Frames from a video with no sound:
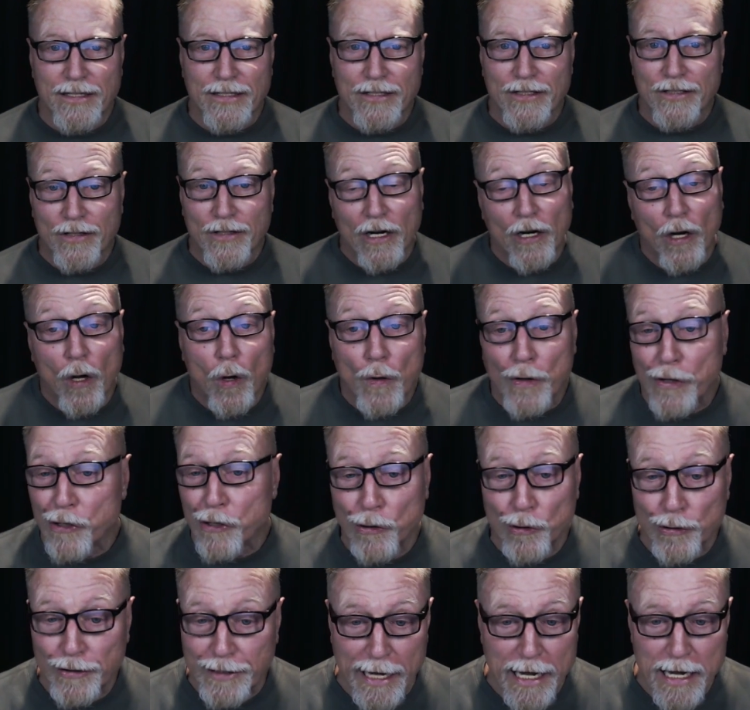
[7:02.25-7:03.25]
a lonely
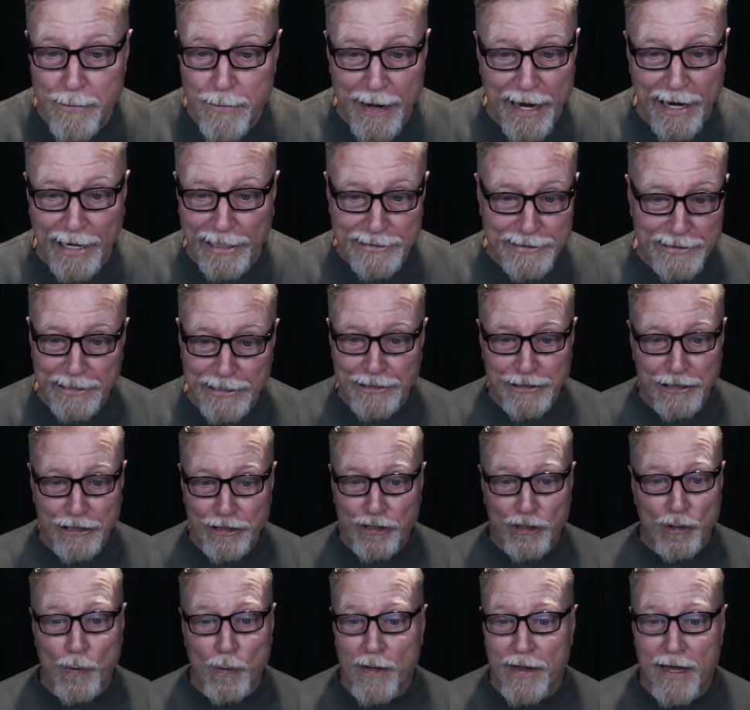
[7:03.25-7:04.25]
old gay man at
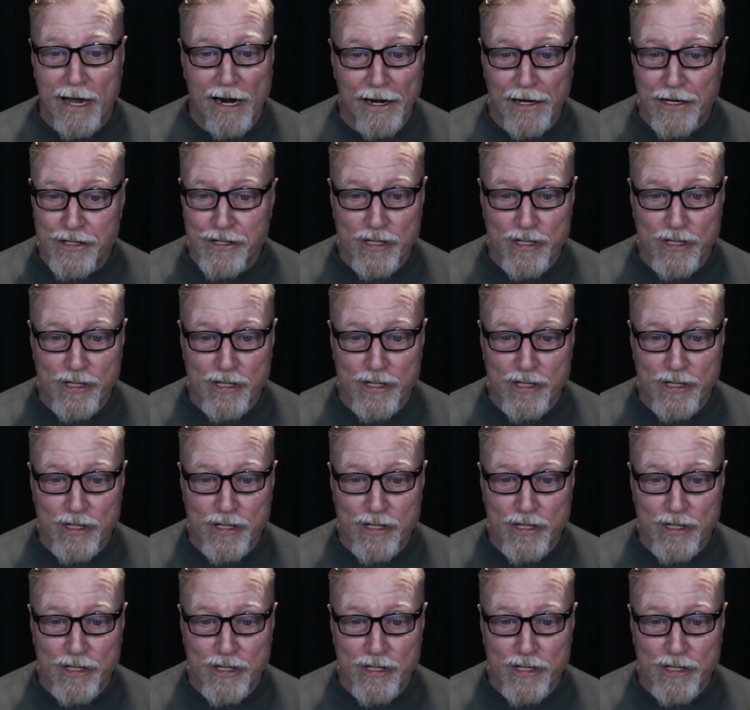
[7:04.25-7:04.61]
62 without any